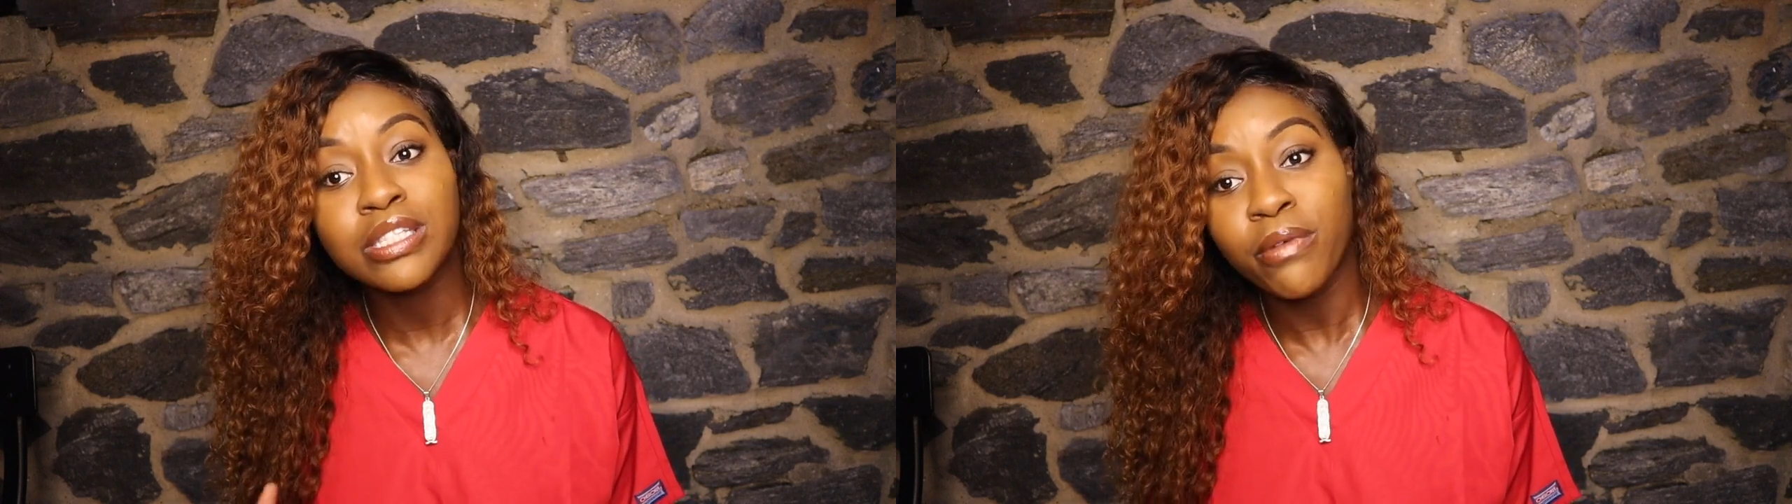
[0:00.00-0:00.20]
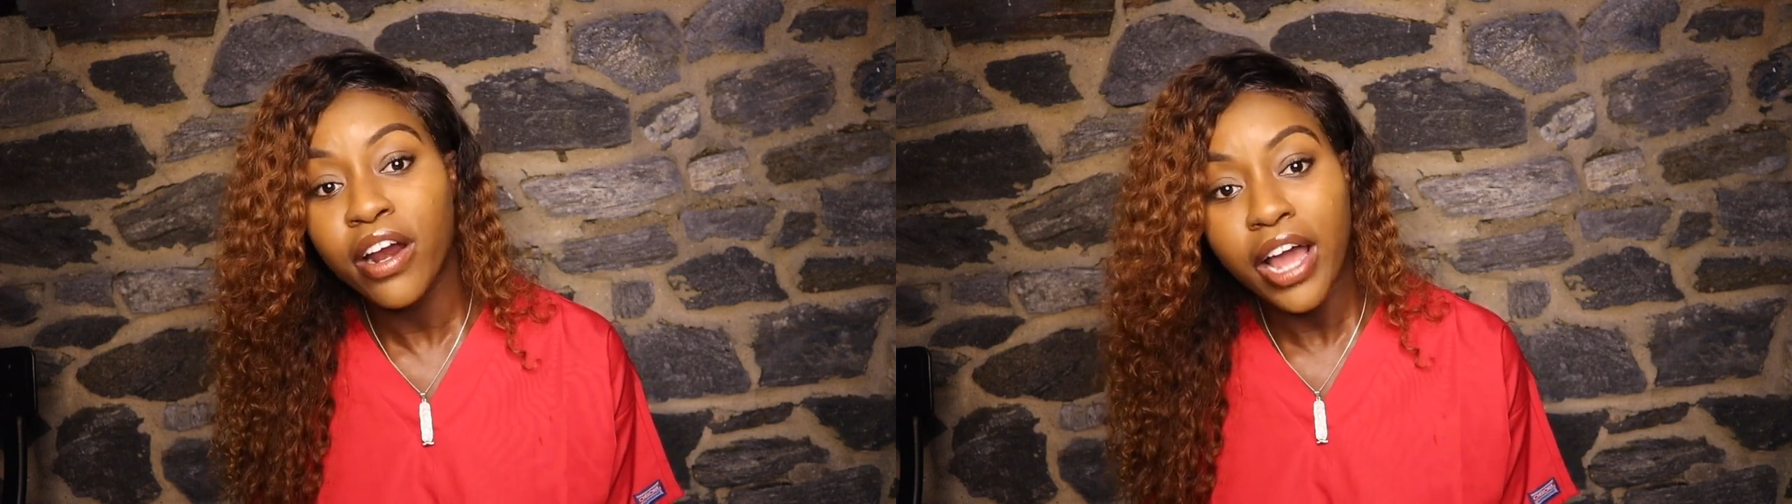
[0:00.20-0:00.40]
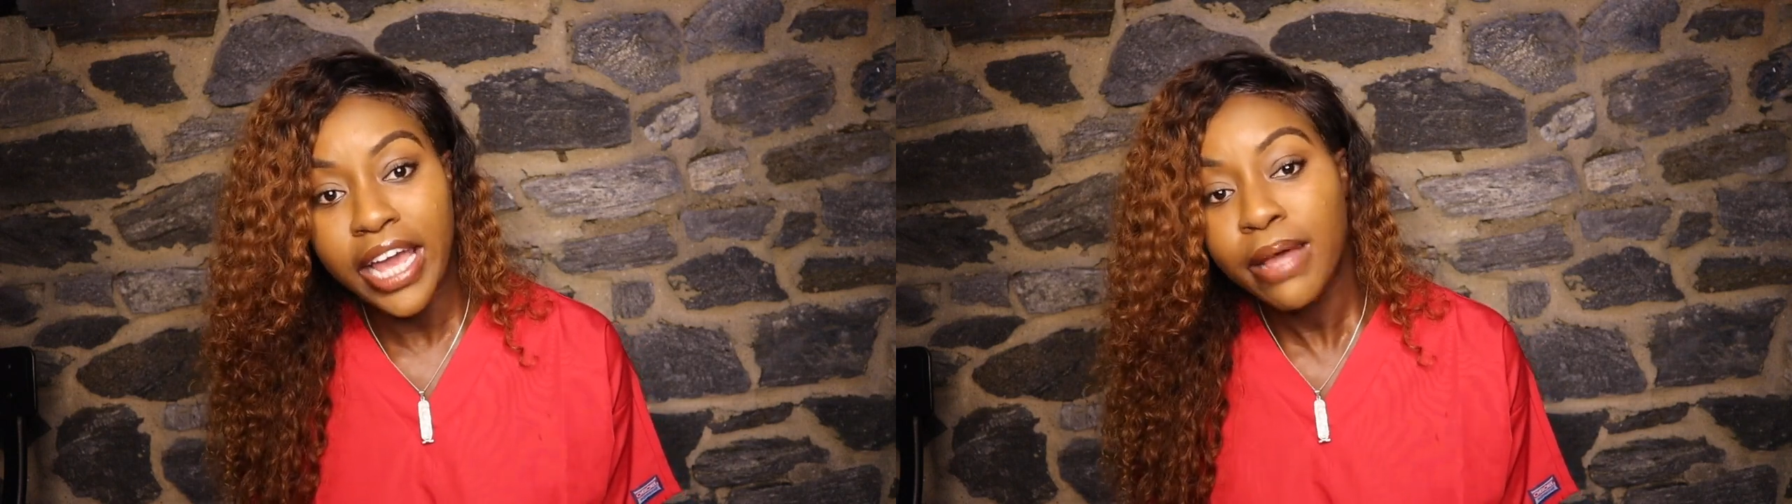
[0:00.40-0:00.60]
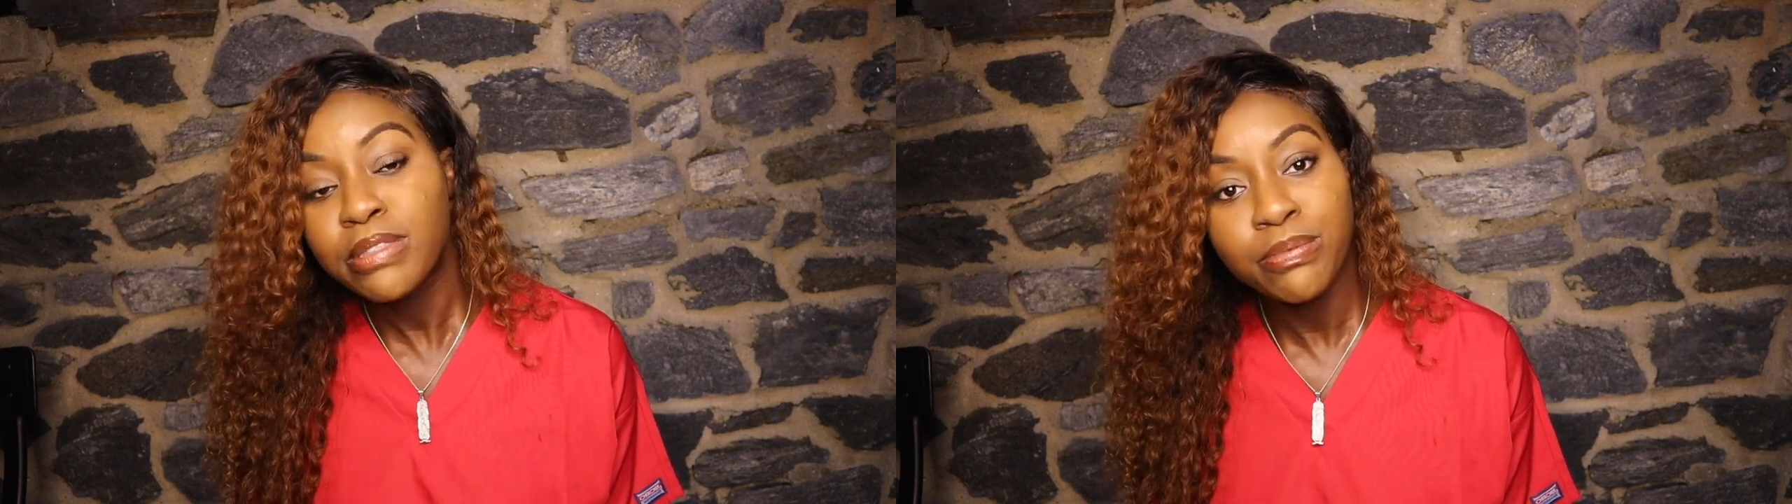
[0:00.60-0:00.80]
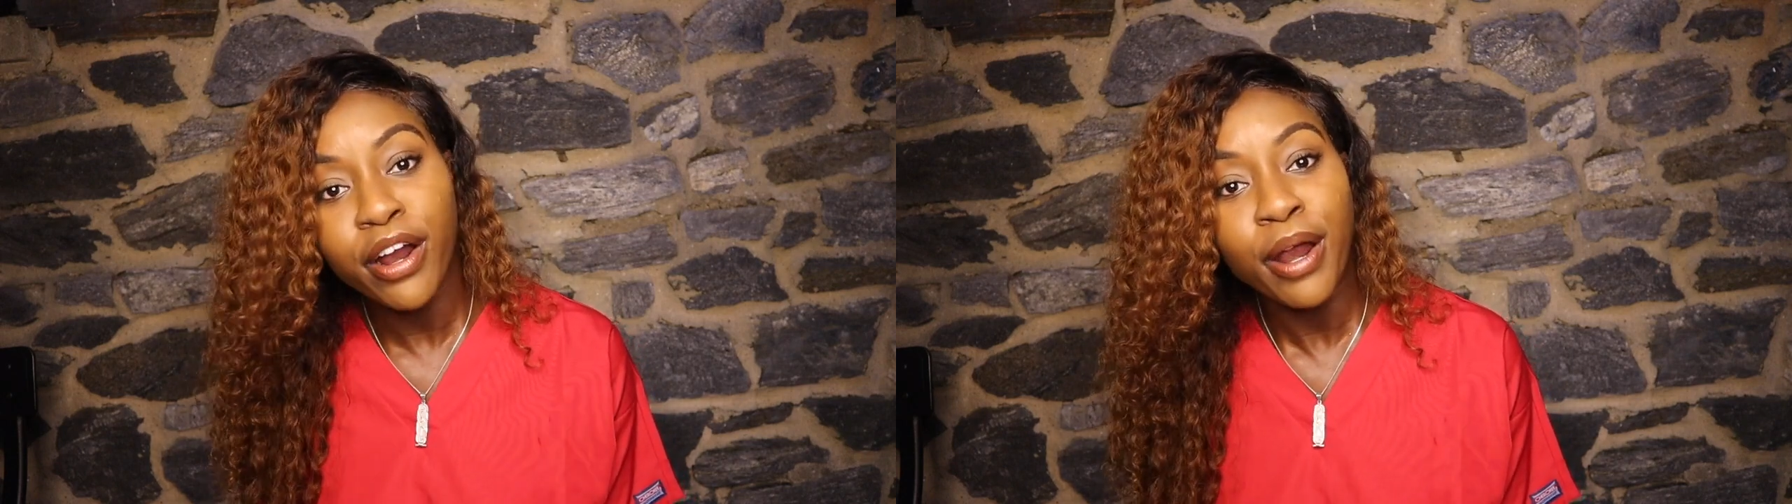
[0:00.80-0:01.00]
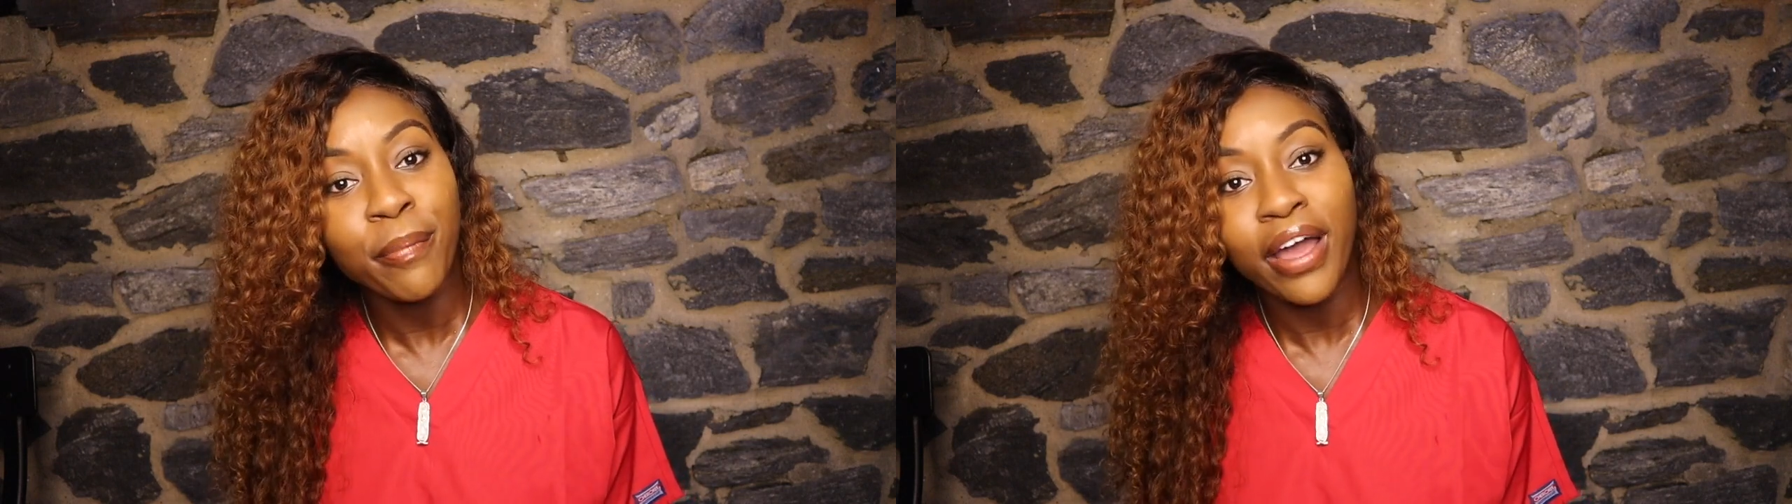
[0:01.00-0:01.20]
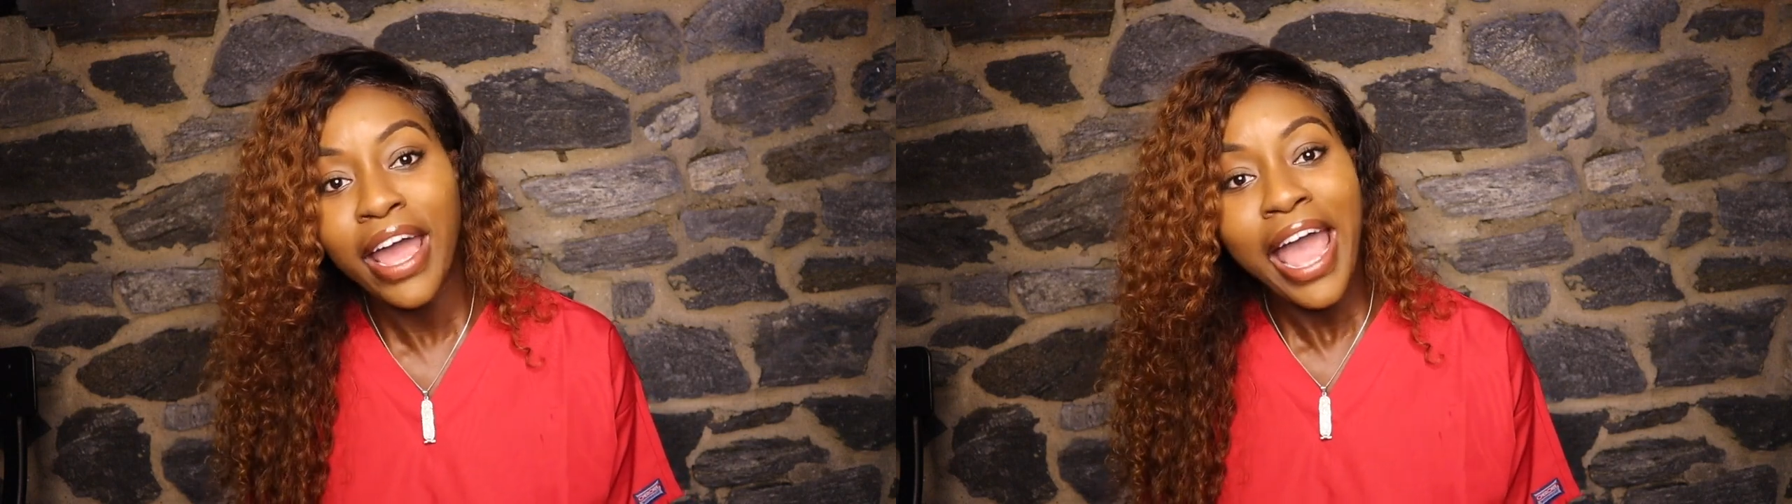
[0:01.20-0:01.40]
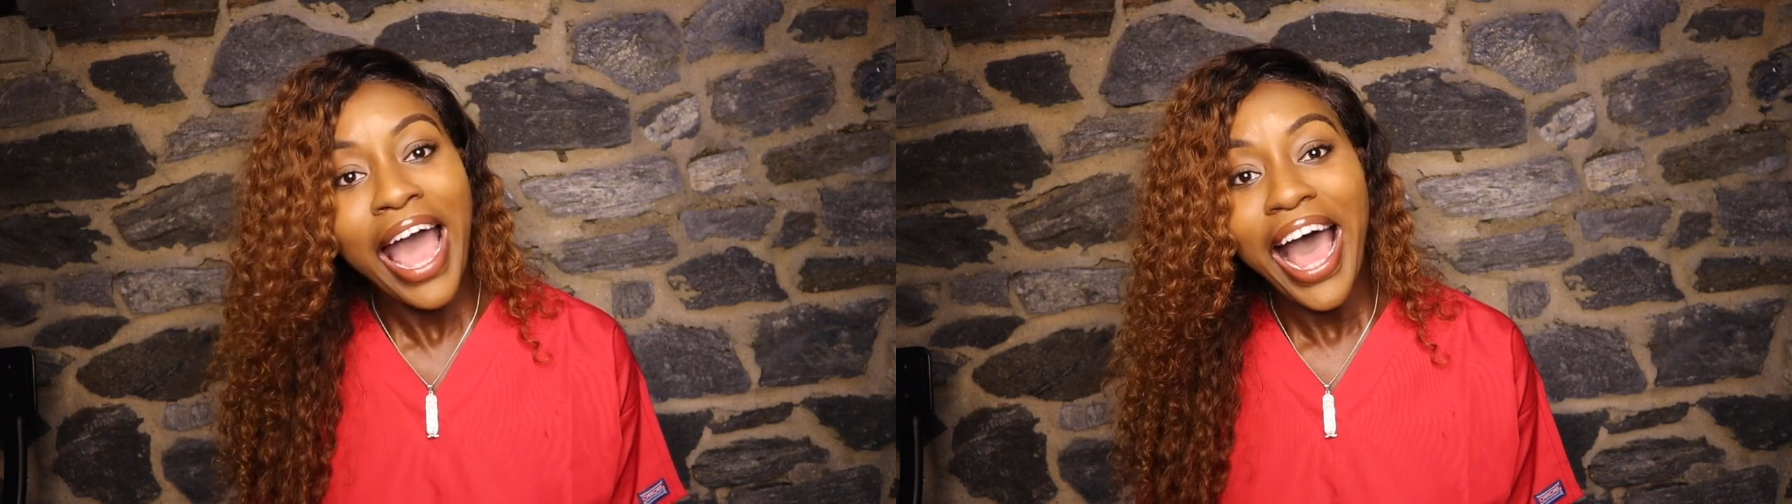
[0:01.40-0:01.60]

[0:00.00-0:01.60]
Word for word: smart i am smart but